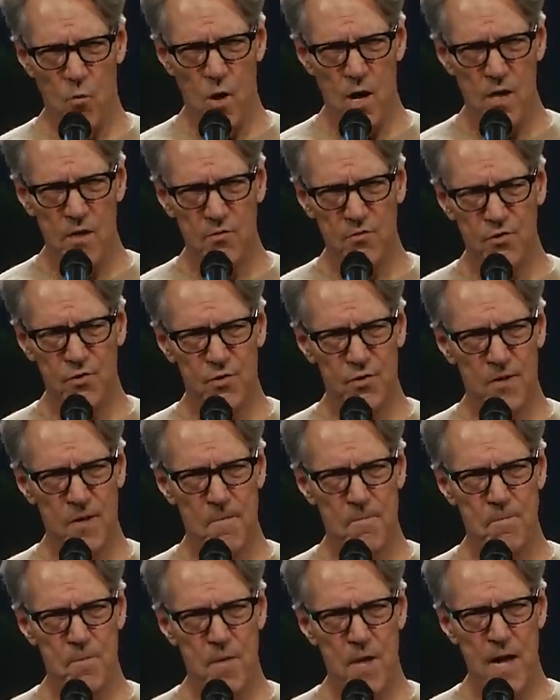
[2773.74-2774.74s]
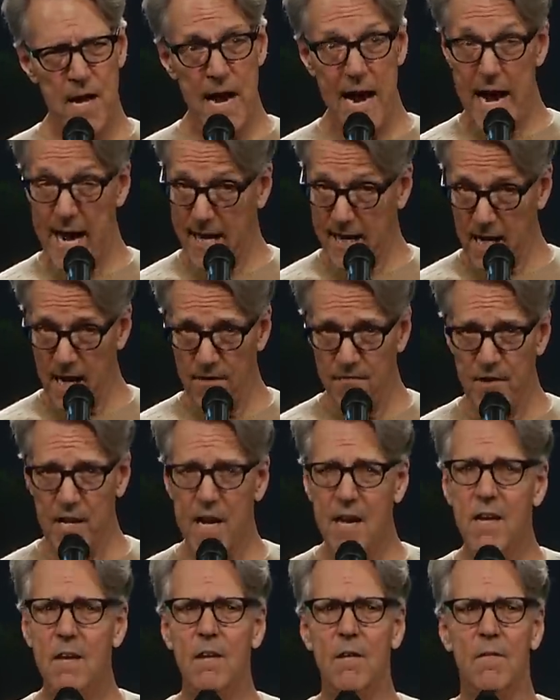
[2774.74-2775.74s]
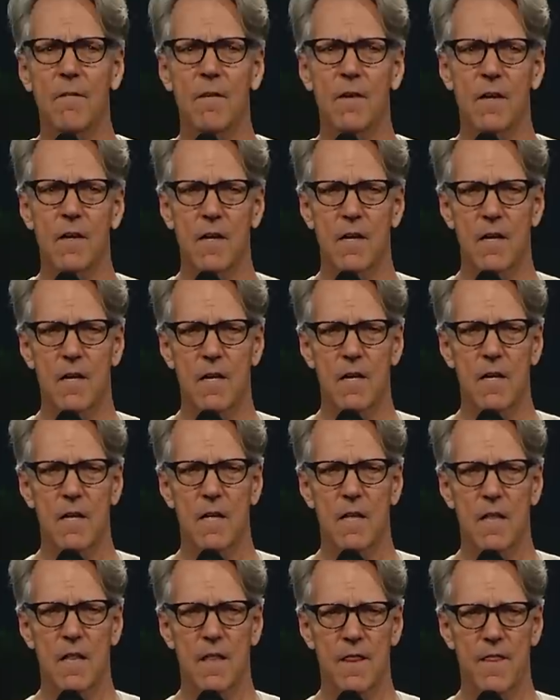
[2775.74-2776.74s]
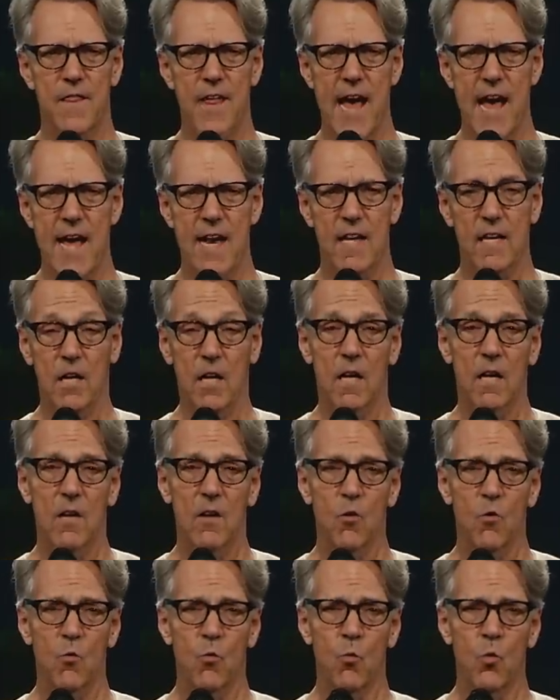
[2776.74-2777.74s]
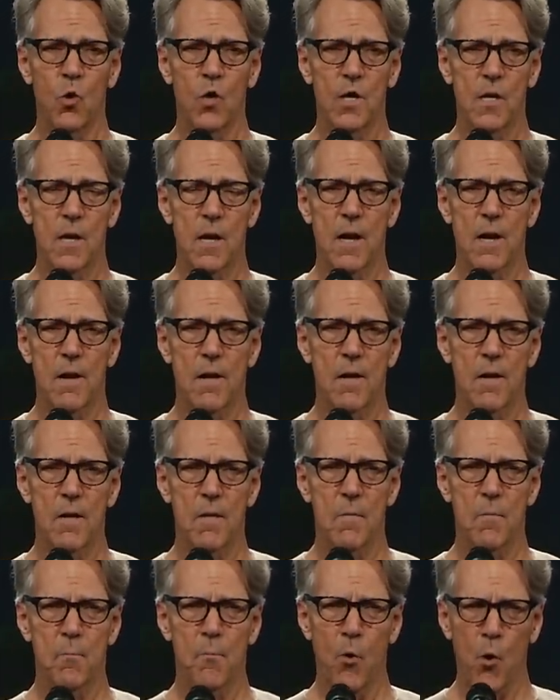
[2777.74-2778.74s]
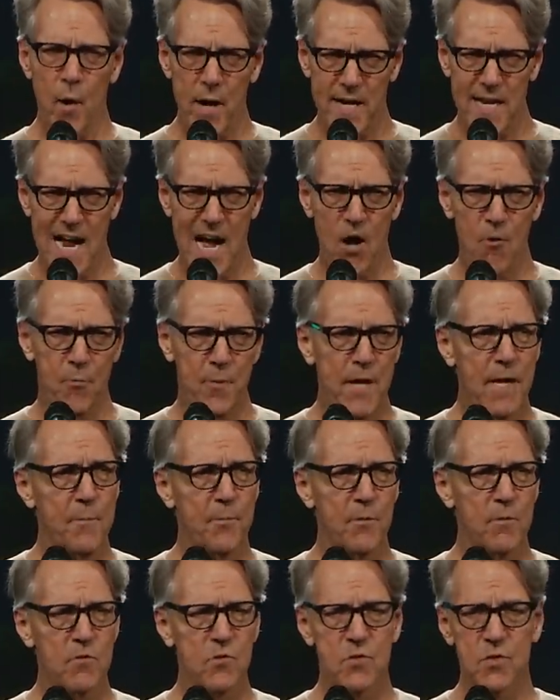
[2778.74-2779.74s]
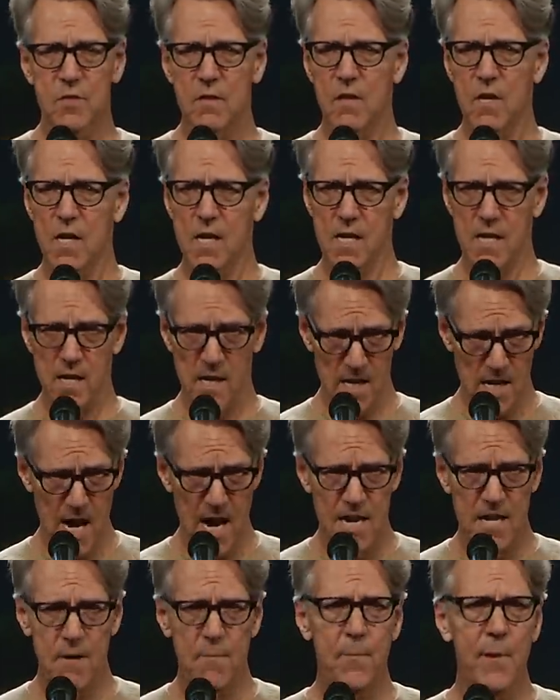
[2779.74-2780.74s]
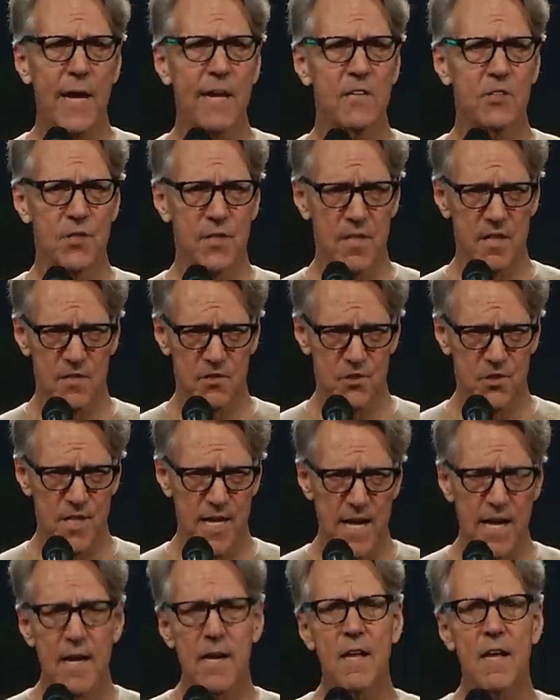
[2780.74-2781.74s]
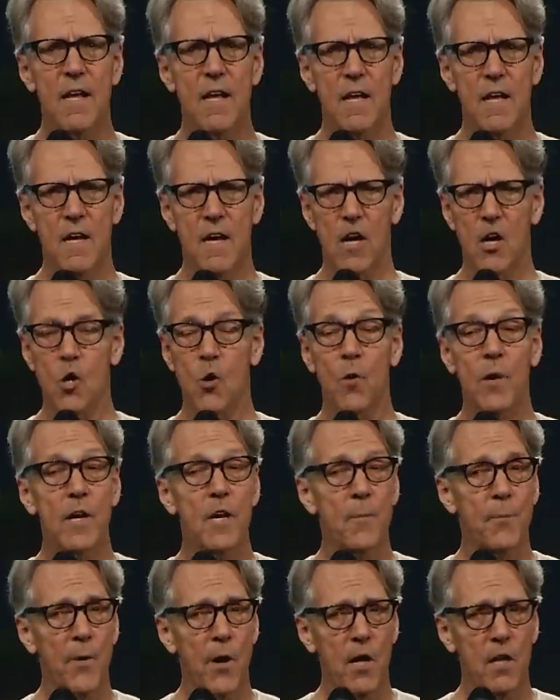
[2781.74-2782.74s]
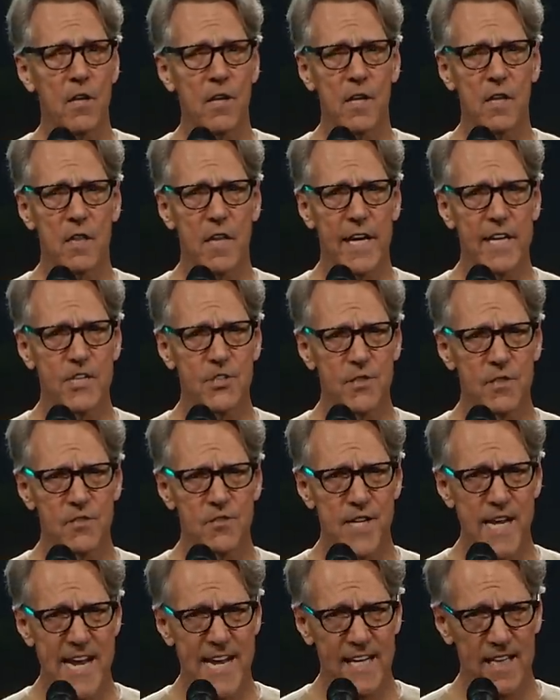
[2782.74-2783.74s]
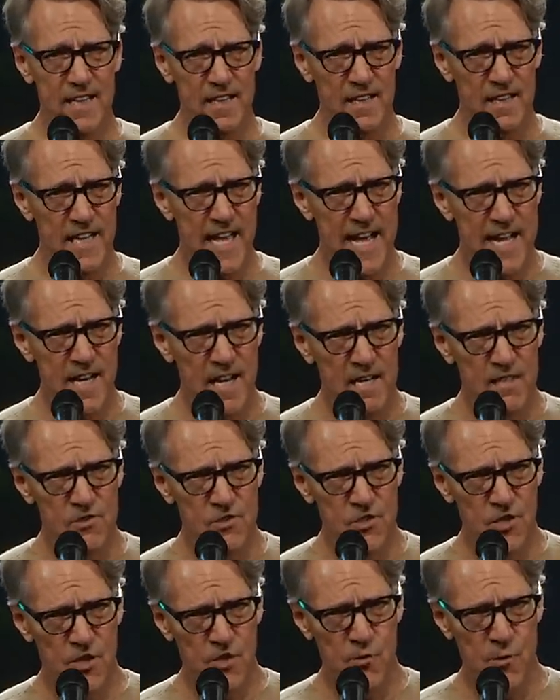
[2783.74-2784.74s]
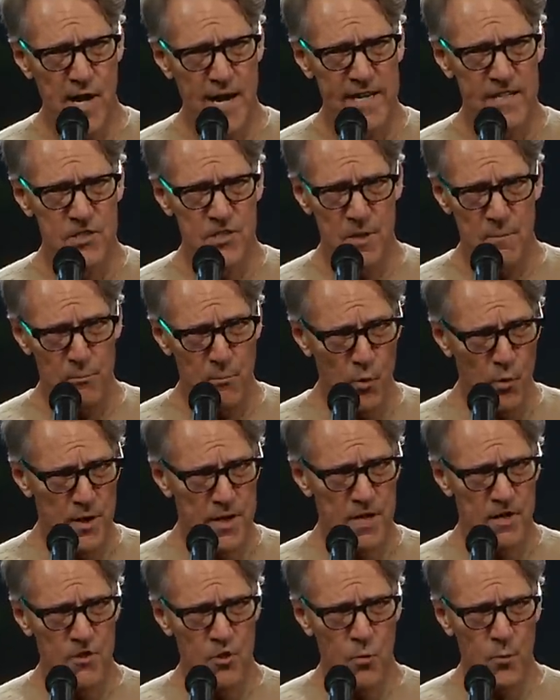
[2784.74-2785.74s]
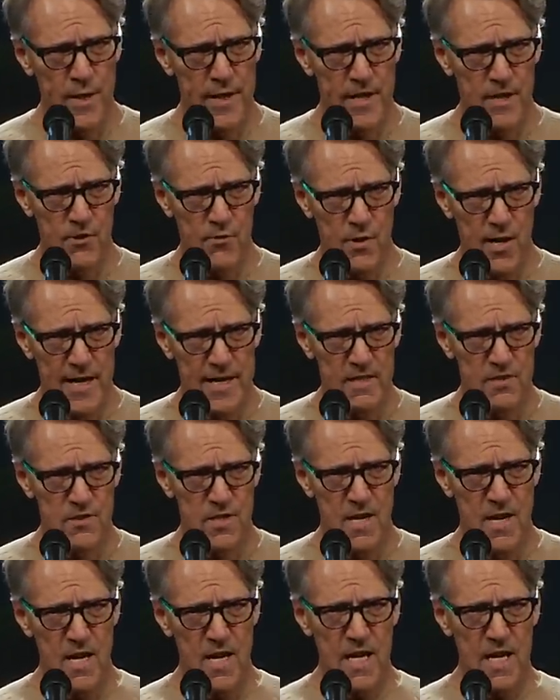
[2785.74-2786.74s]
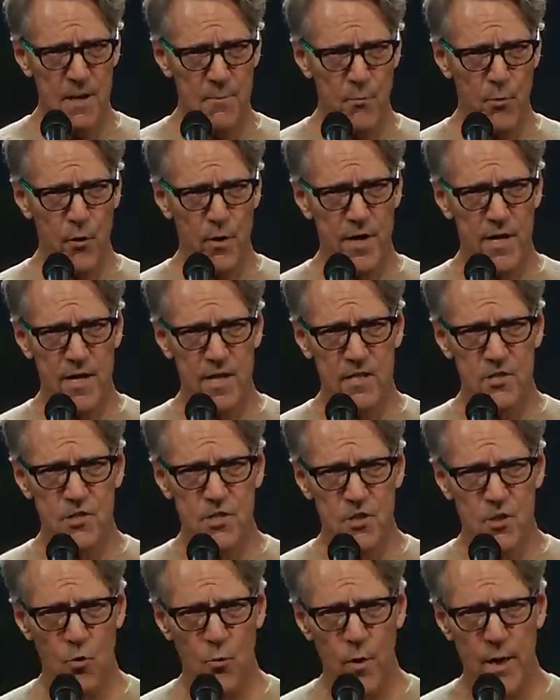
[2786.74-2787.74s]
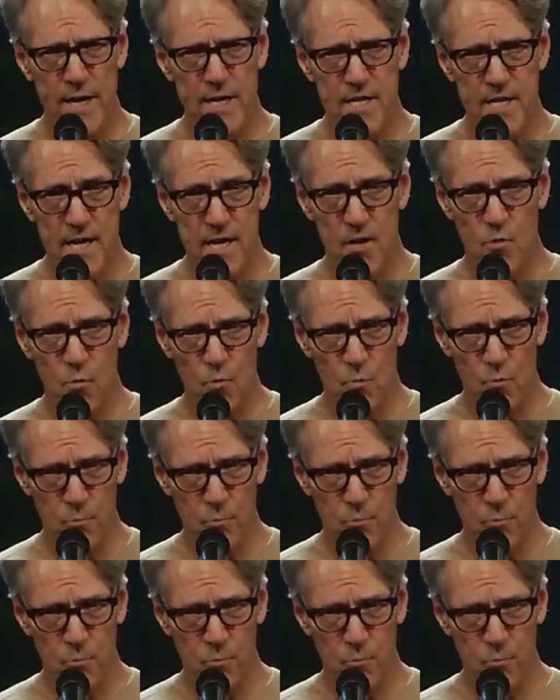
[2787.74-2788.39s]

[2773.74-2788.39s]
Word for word: was a covenant that would point out people's condemnation and sin. According to Paul in Galatians, it led us to Christ. It pointed the way to Christ. It pointed us to the way to